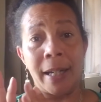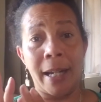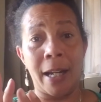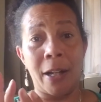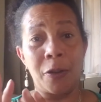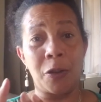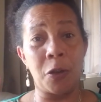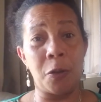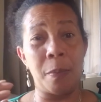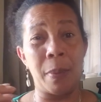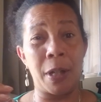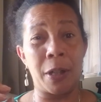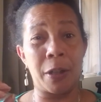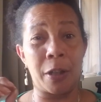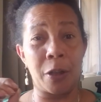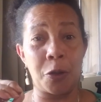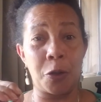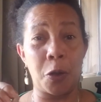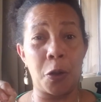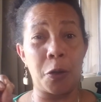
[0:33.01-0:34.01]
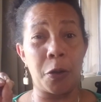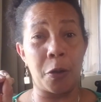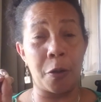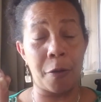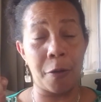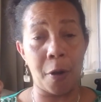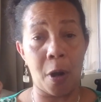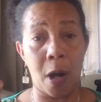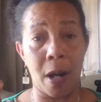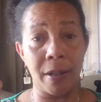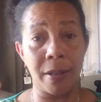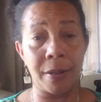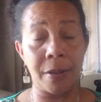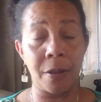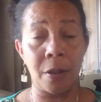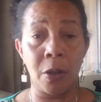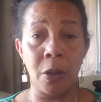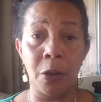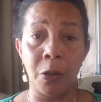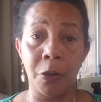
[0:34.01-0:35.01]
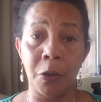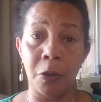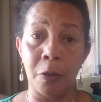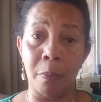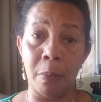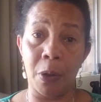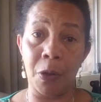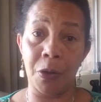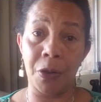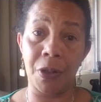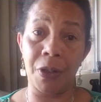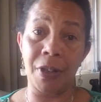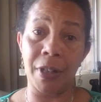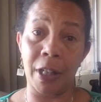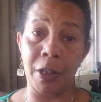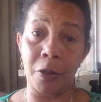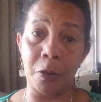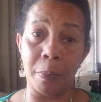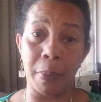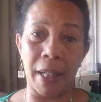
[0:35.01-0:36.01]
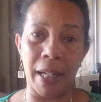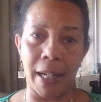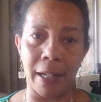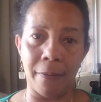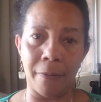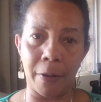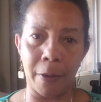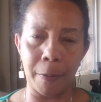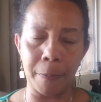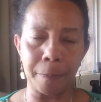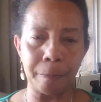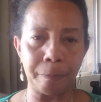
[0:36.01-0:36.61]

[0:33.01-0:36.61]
now to better control your thoughts, your emotions, and your behavior.